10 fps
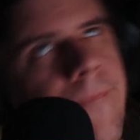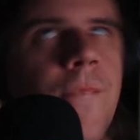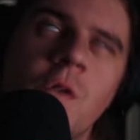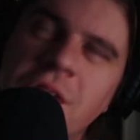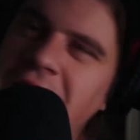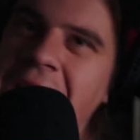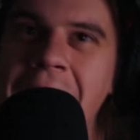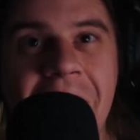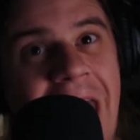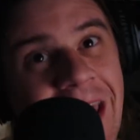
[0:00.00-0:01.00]
we'll see how
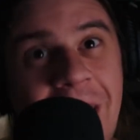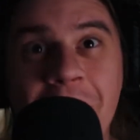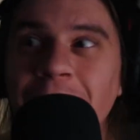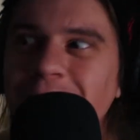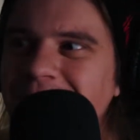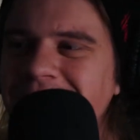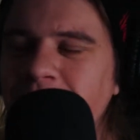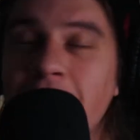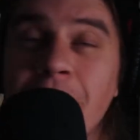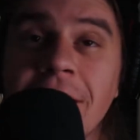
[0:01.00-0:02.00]
that goes.
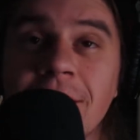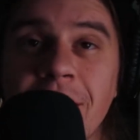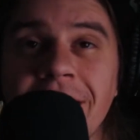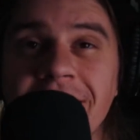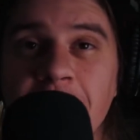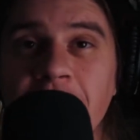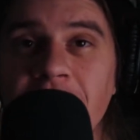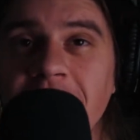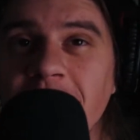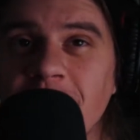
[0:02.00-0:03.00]
Might make some ASMR
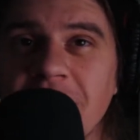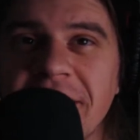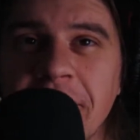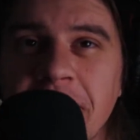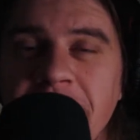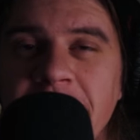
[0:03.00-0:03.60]
videos with some